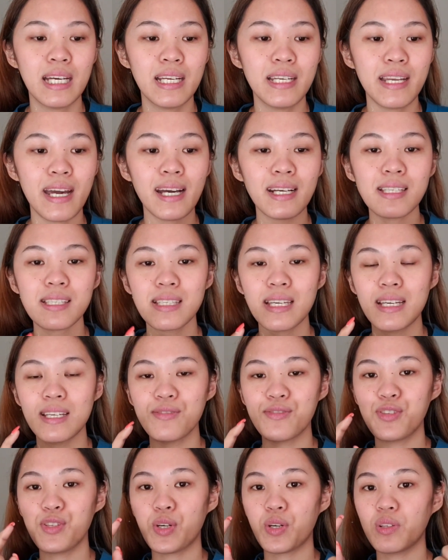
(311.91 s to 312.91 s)
Next
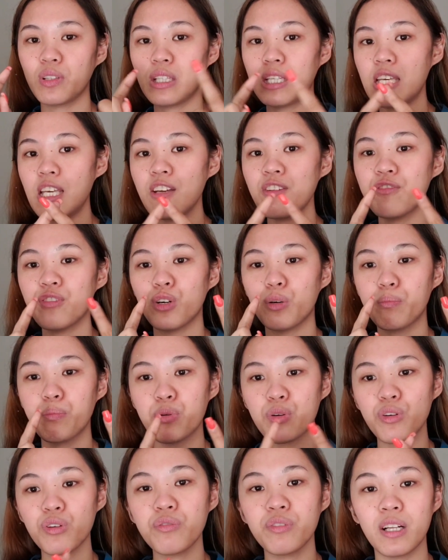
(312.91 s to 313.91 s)
is your leave
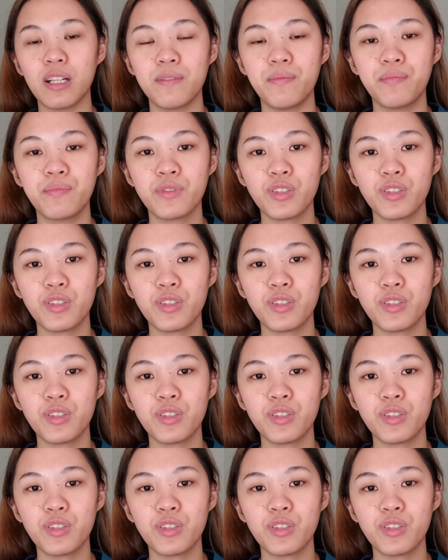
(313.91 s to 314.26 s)
approval,